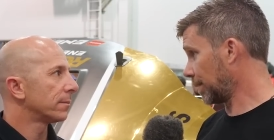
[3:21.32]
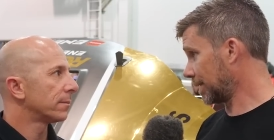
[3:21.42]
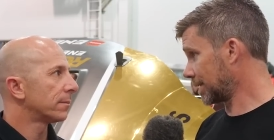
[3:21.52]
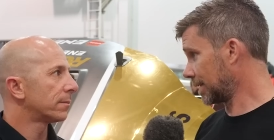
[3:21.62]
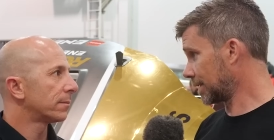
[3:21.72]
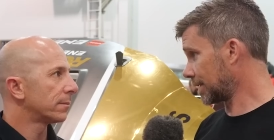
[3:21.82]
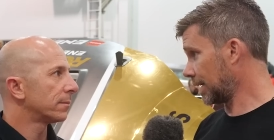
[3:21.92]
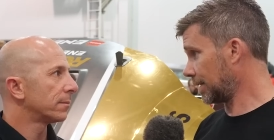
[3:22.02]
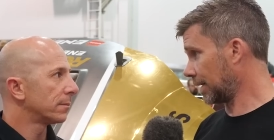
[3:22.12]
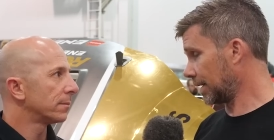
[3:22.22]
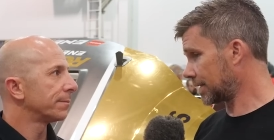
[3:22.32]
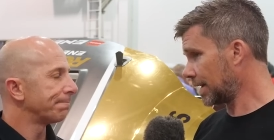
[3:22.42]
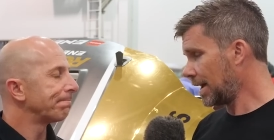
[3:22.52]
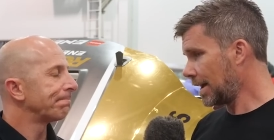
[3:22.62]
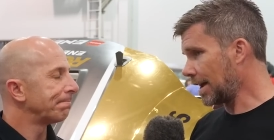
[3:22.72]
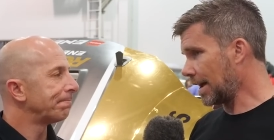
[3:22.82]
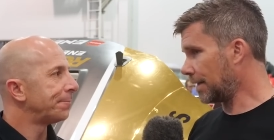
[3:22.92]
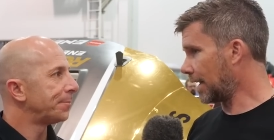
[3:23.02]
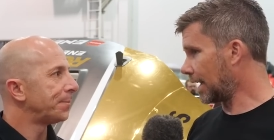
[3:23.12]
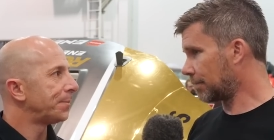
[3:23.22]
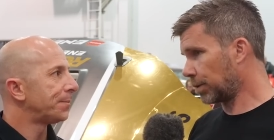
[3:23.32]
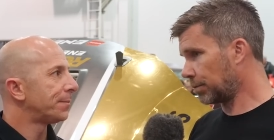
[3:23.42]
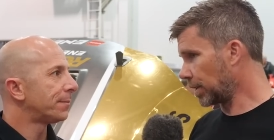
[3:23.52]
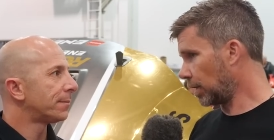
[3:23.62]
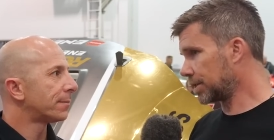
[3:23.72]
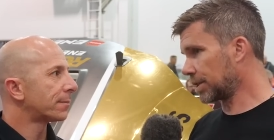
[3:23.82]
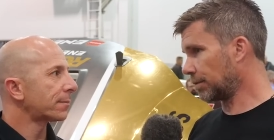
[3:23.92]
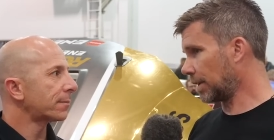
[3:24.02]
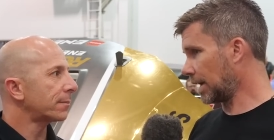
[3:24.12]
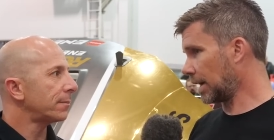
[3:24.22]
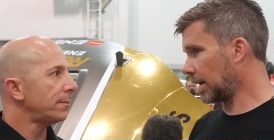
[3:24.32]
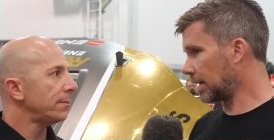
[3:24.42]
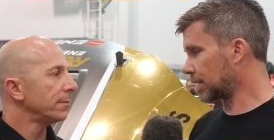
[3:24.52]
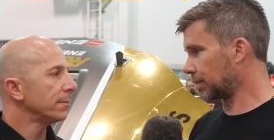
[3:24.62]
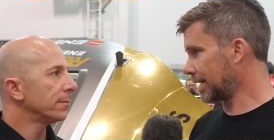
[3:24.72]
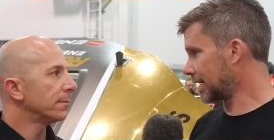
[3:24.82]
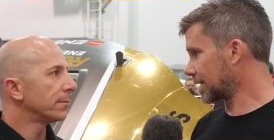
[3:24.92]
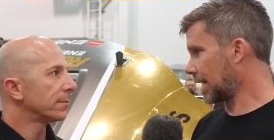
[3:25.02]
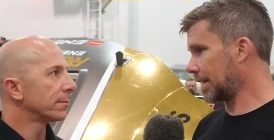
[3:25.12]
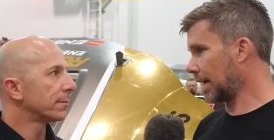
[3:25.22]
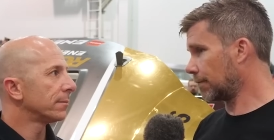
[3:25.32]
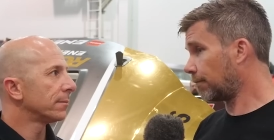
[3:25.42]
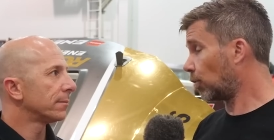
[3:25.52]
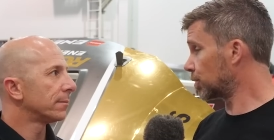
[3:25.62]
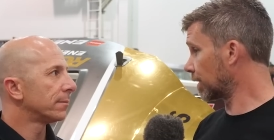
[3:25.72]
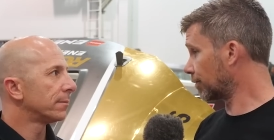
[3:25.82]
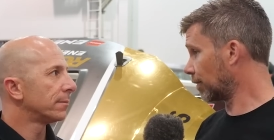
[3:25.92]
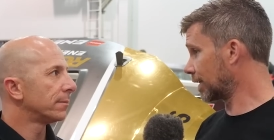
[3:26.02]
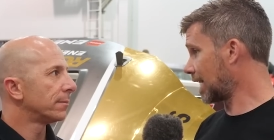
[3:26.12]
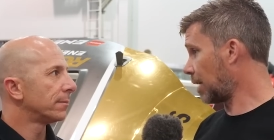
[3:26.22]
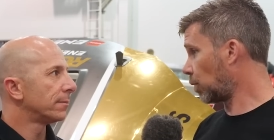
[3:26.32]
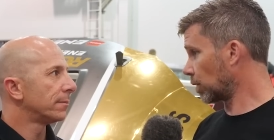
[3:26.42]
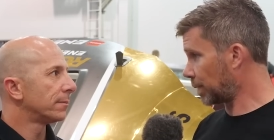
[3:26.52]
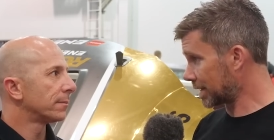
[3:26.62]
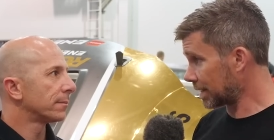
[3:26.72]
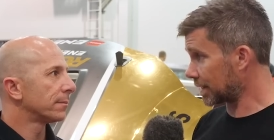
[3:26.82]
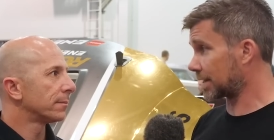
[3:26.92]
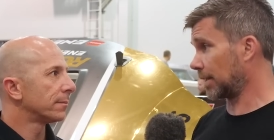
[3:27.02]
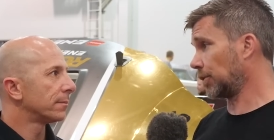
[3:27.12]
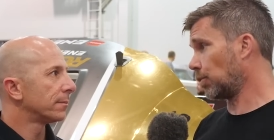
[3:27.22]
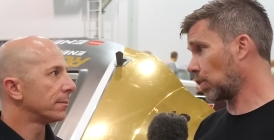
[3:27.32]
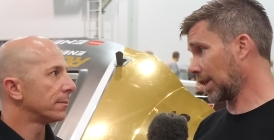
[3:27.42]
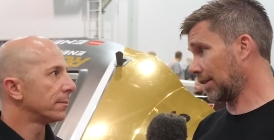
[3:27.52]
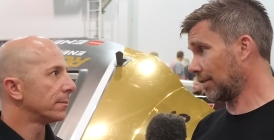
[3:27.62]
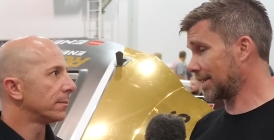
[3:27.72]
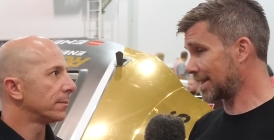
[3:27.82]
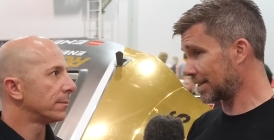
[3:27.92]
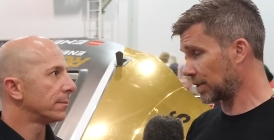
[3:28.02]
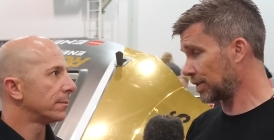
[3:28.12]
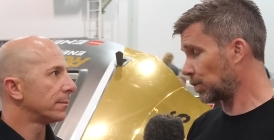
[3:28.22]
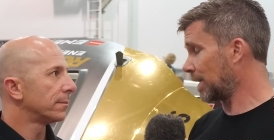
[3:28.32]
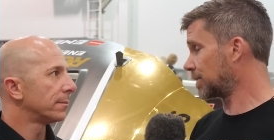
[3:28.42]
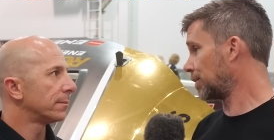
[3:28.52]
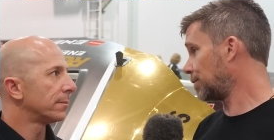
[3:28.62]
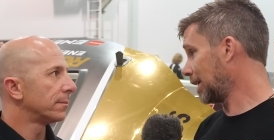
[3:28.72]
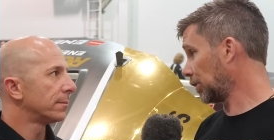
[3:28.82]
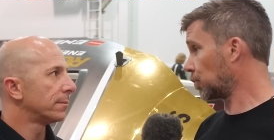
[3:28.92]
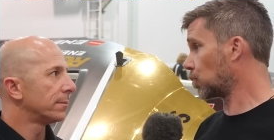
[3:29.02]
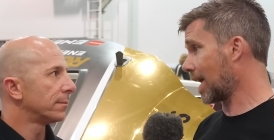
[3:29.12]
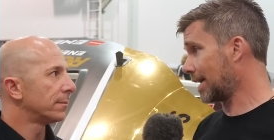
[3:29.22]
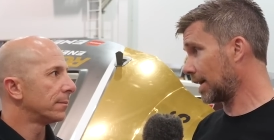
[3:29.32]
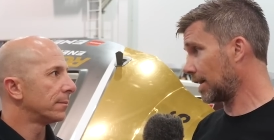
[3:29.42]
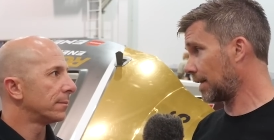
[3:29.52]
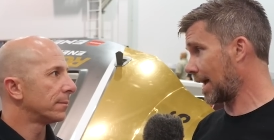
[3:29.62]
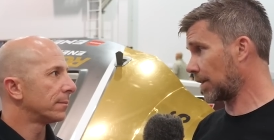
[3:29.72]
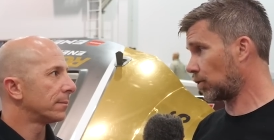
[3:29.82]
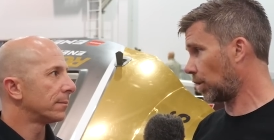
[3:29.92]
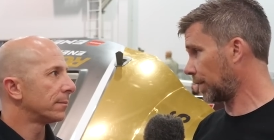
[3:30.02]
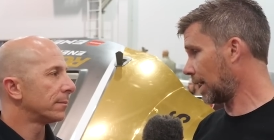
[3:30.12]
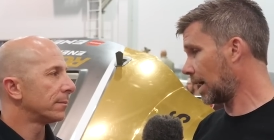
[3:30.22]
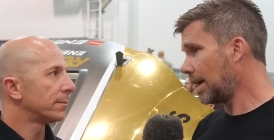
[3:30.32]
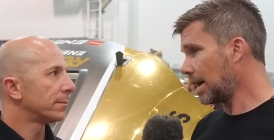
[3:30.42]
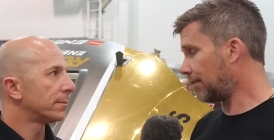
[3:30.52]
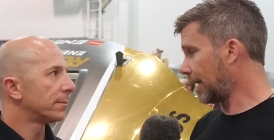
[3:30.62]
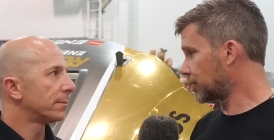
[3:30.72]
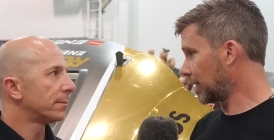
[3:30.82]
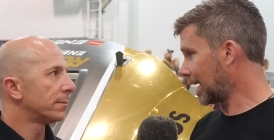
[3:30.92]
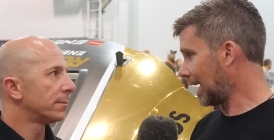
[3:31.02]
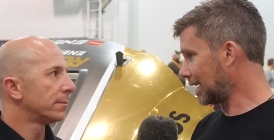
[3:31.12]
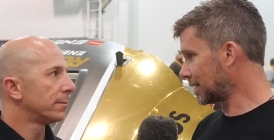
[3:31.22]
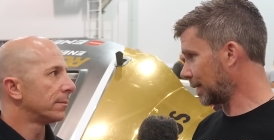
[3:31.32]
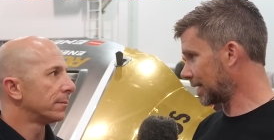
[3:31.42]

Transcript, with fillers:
Speaker 1: pistons in this, in that when we go to a uh, 2618 forging, for example, the piston to cylinder wall clearance is, is always going to be a little greater than on a, a factory cast